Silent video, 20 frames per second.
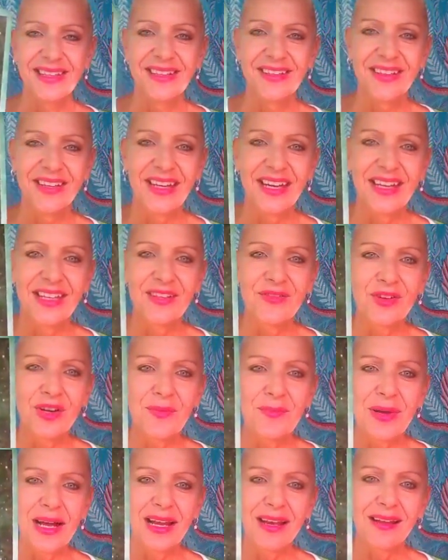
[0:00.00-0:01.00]
Okay, you've
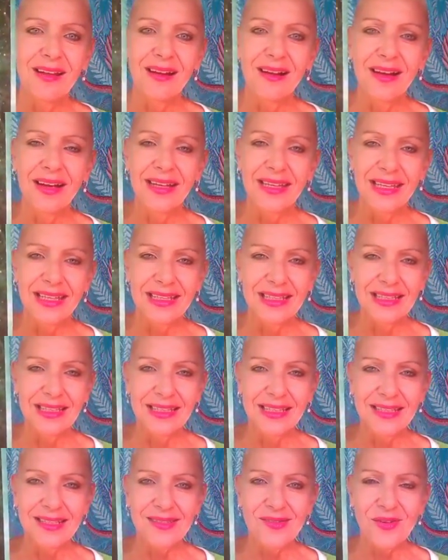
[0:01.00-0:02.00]
got Malachite
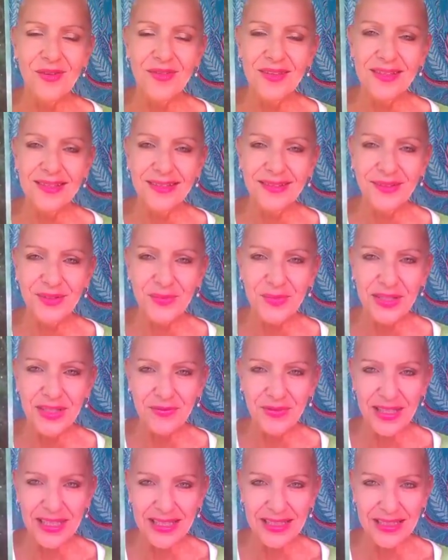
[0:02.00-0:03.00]
healing. So there's a little bit
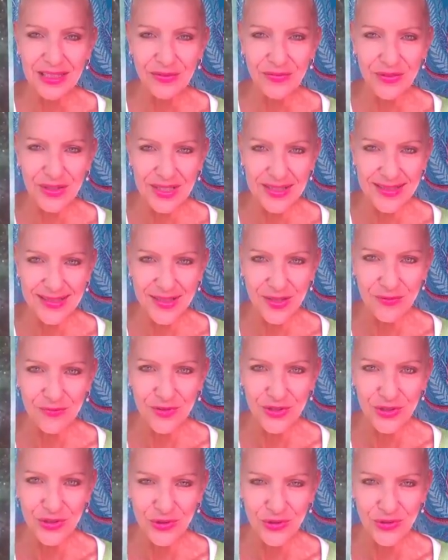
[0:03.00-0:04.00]
of healing for
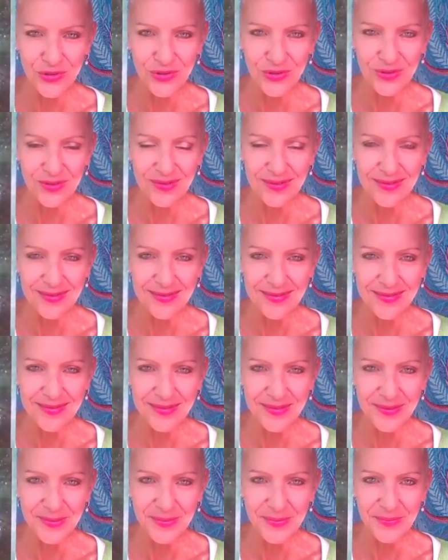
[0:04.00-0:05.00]
yourself to do.
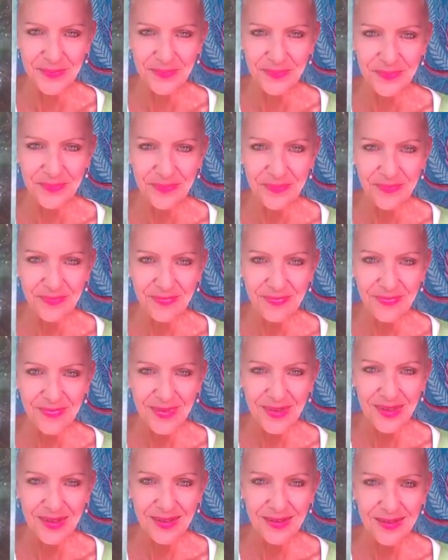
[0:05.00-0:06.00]
I
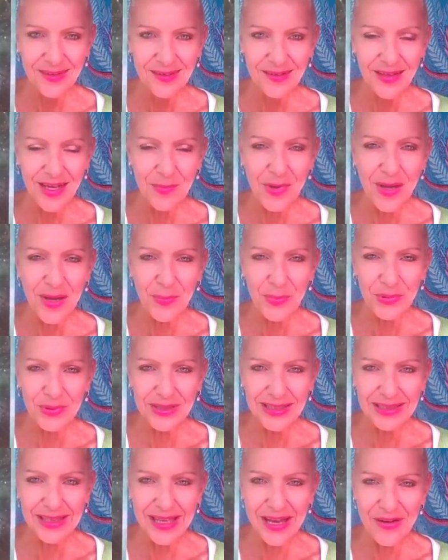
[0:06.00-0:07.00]
might pull
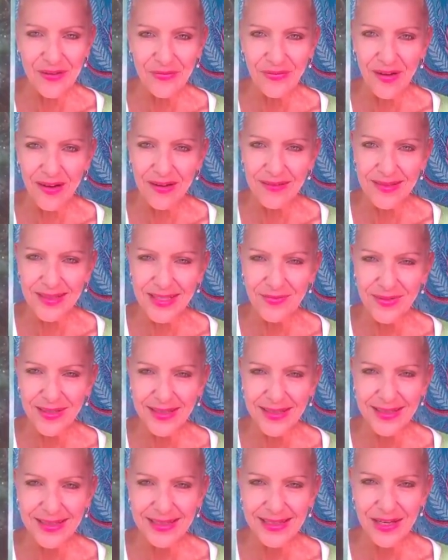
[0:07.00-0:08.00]
a clarifier and see if we
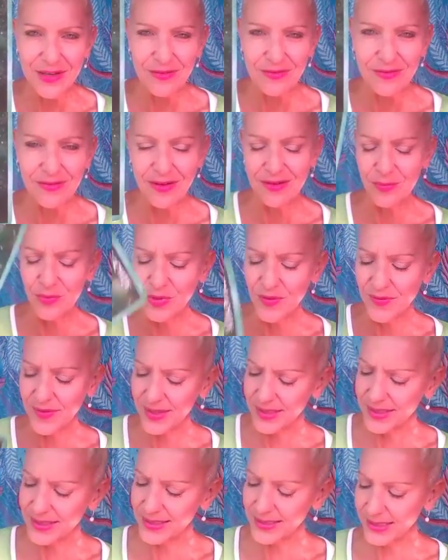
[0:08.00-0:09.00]
get a clarifier on what
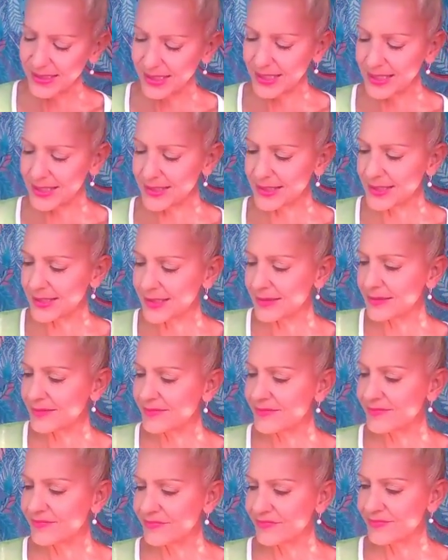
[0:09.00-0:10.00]
that healing is, yeah?
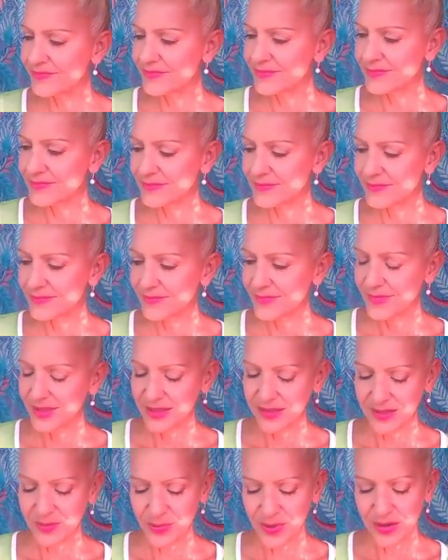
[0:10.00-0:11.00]

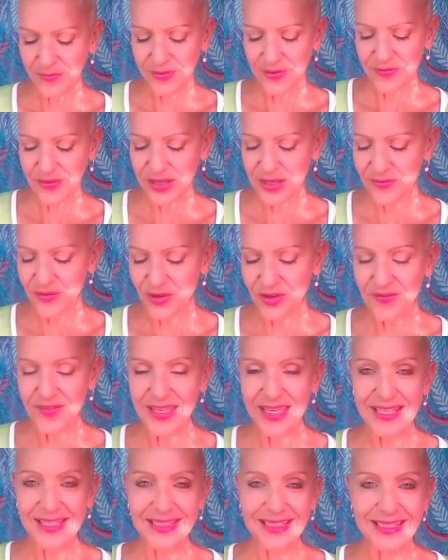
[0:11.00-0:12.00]
Apart from that, you've got
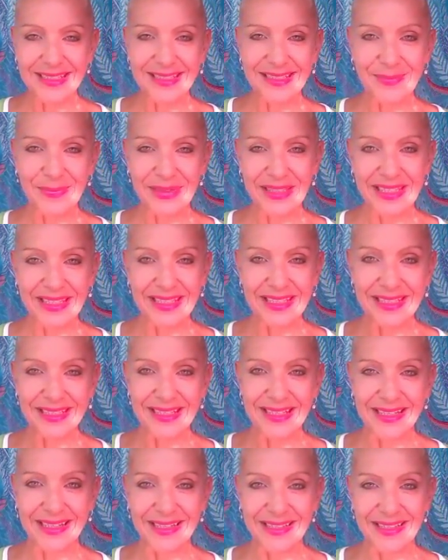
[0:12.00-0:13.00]
the endings and beginnings
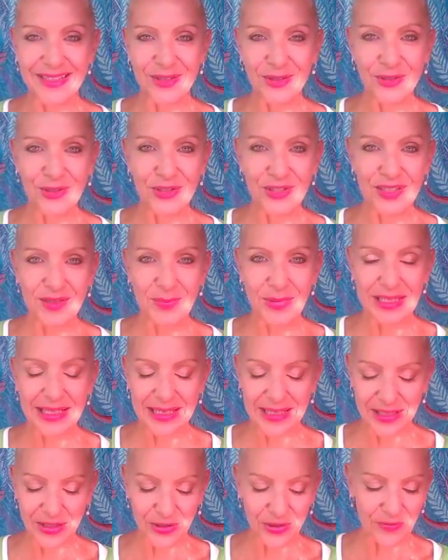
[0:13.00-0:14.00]
card, so it could just be
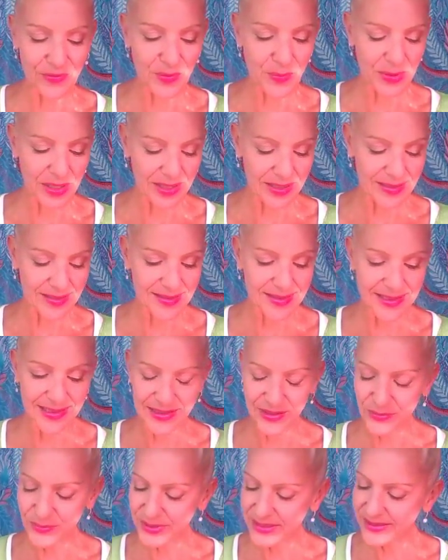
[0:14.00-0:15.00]
letting go of the past a
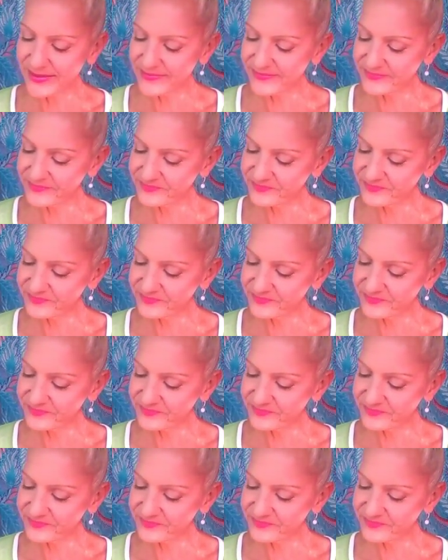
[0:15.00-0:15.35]
little bit.